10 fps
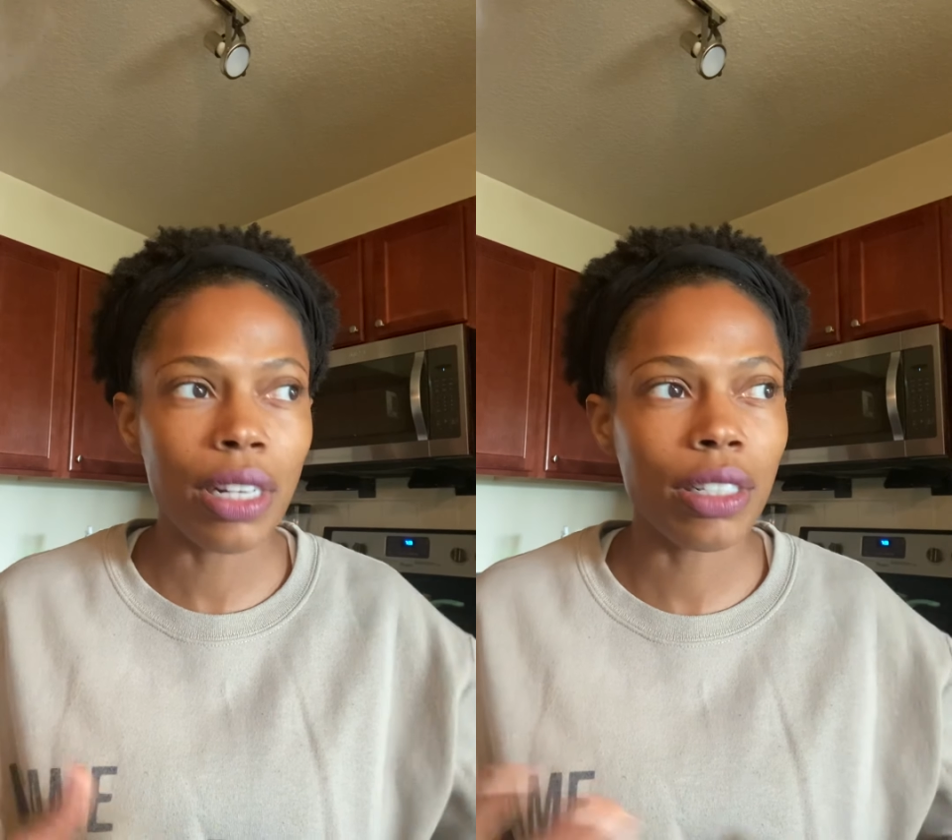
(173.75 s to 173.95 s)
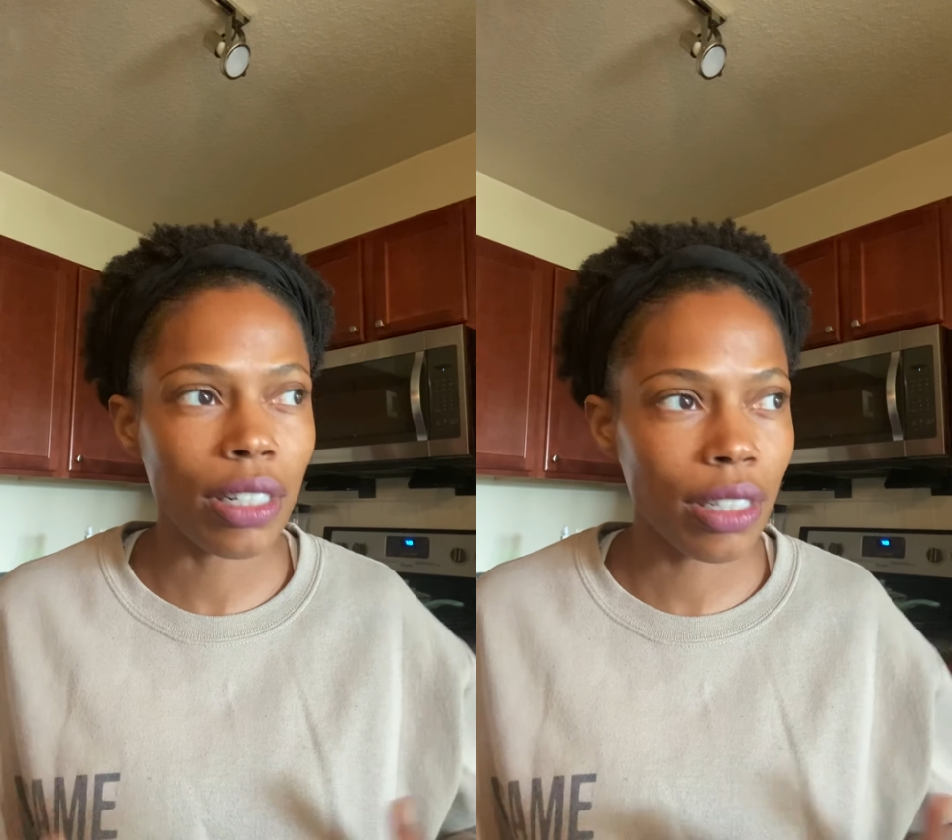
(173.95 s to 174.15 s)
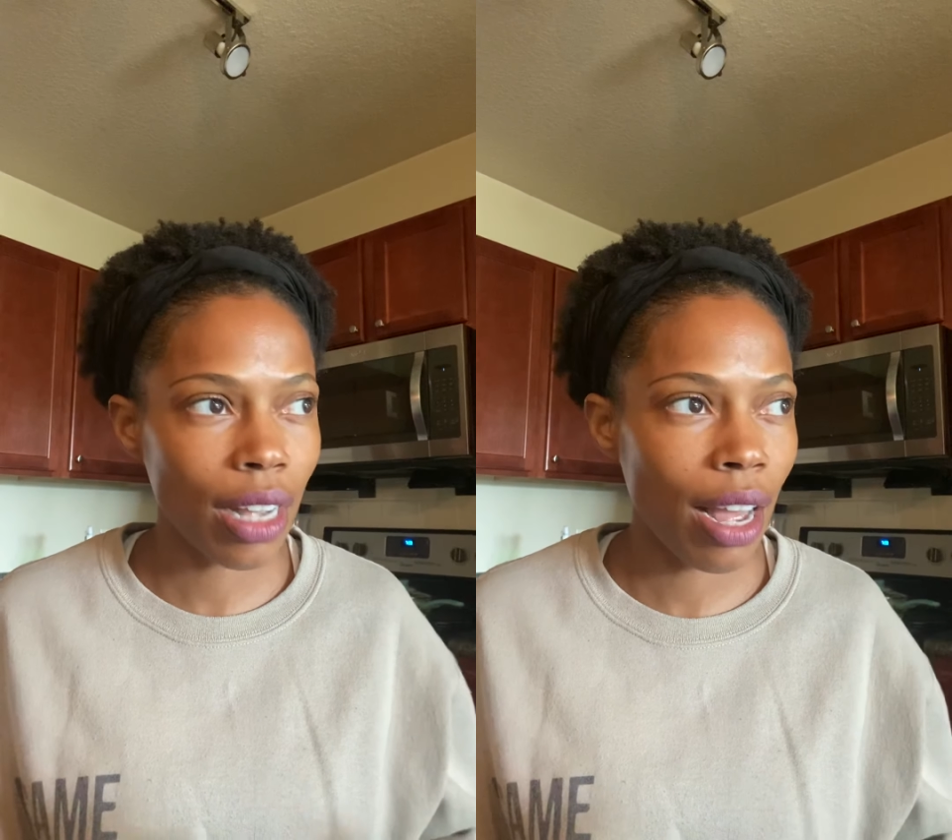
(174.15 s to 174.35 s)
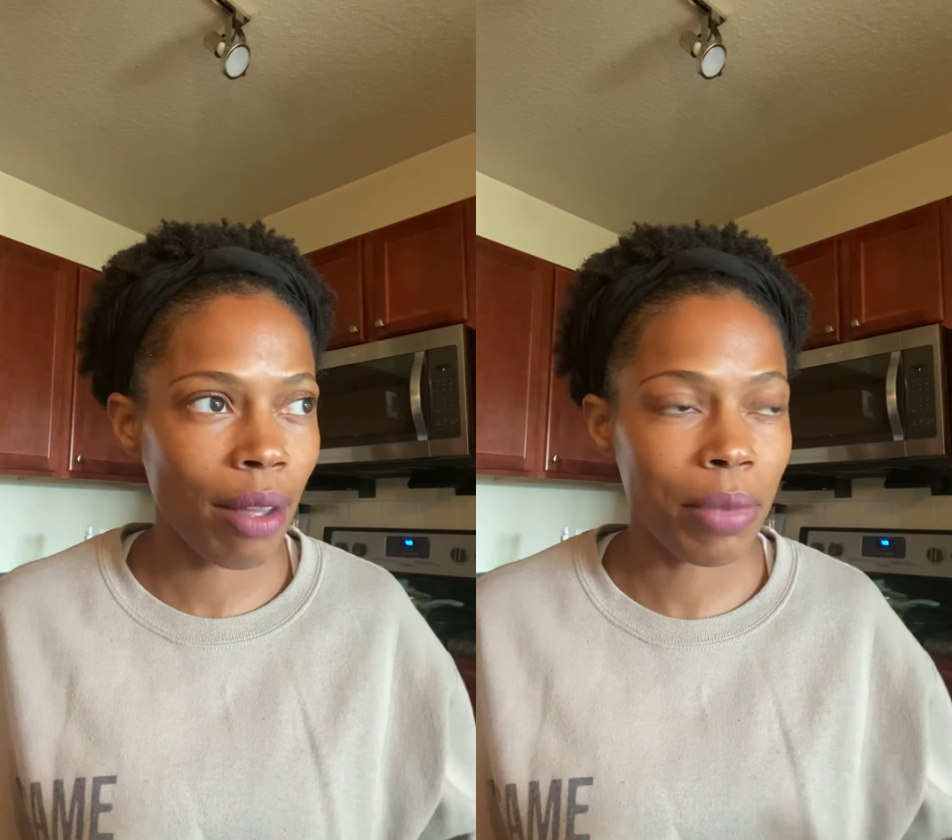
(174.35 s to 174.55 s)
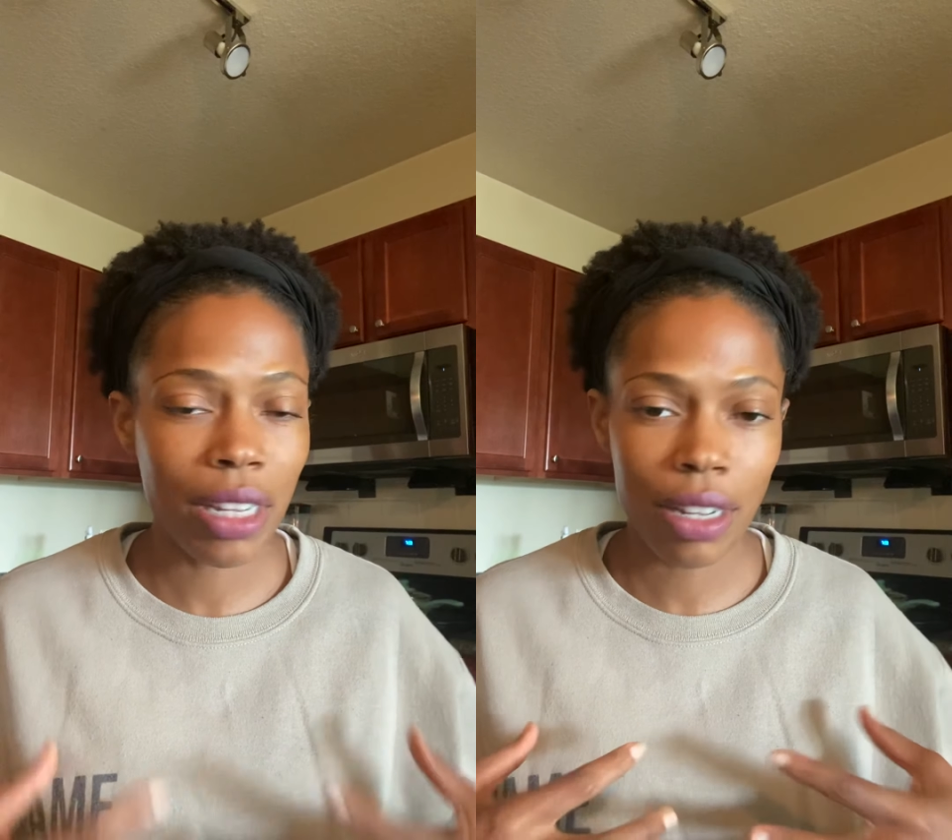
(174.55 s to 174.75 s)
is your
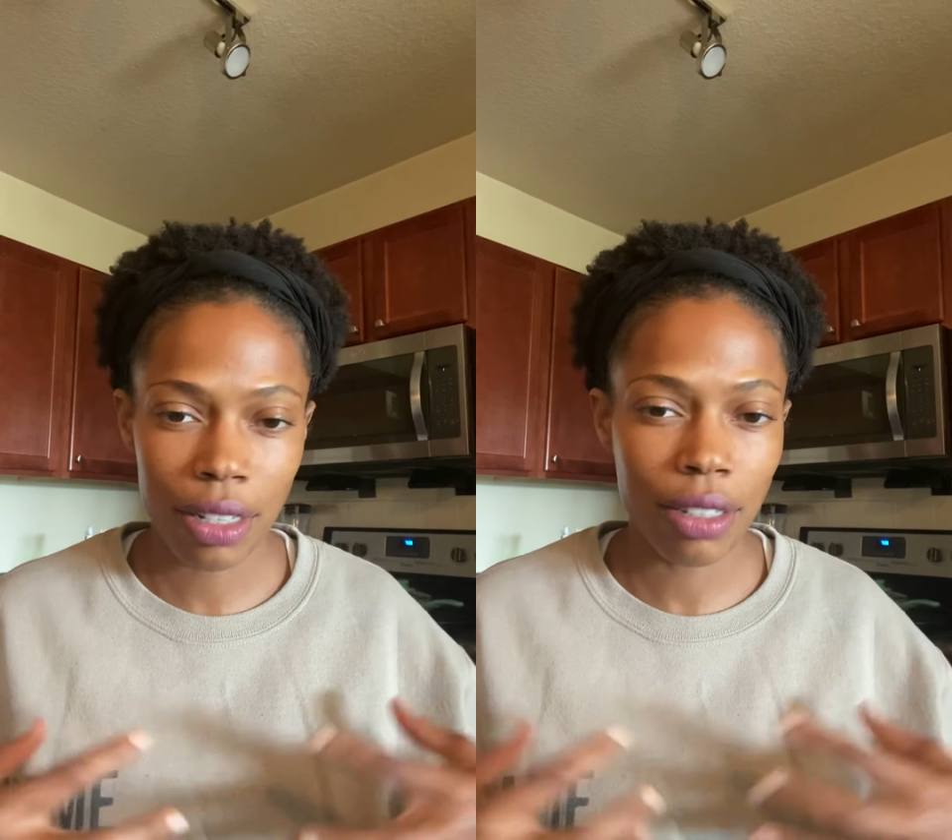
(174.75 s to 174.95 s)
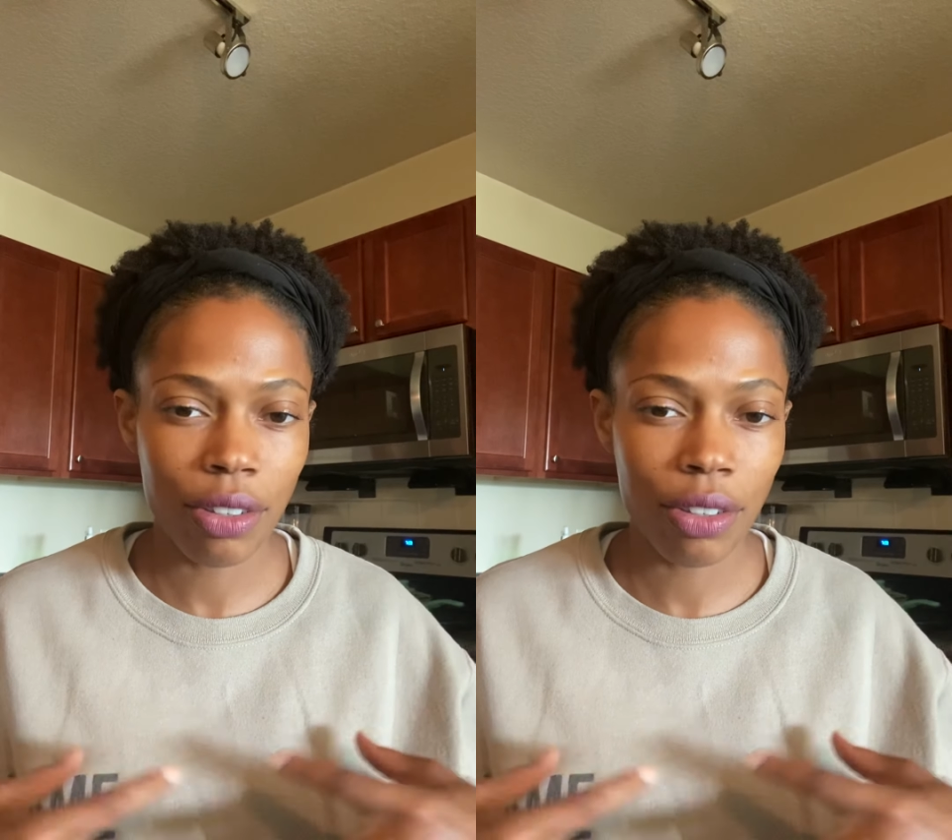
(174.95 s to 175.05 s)
time because,